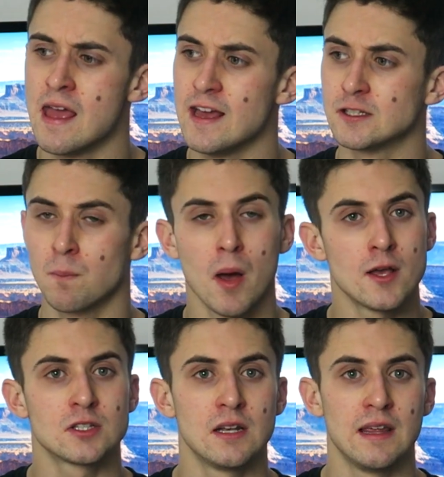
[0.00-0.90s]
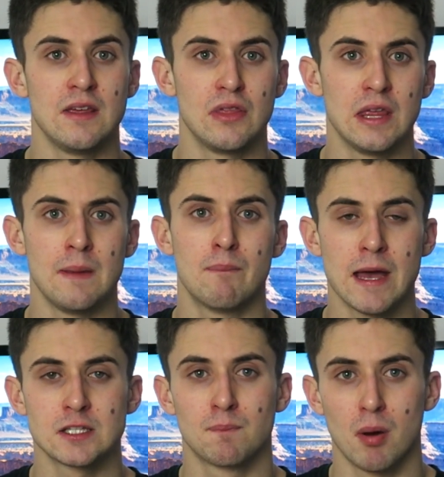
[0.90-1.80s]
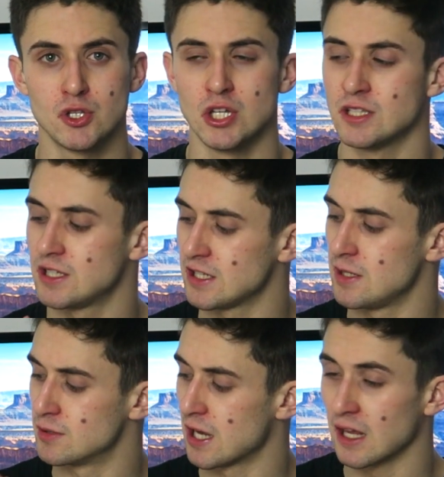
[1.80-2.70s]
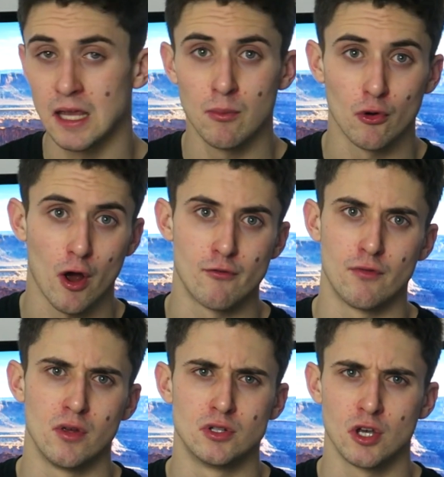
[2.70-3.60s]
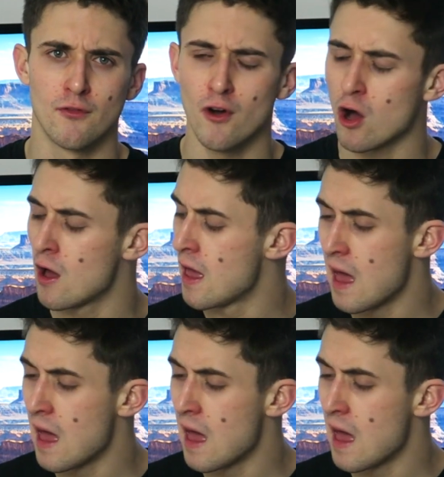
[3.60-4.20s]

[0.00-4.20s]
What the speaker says: it's personally the best budget 60% keyboard I've reviewed so far,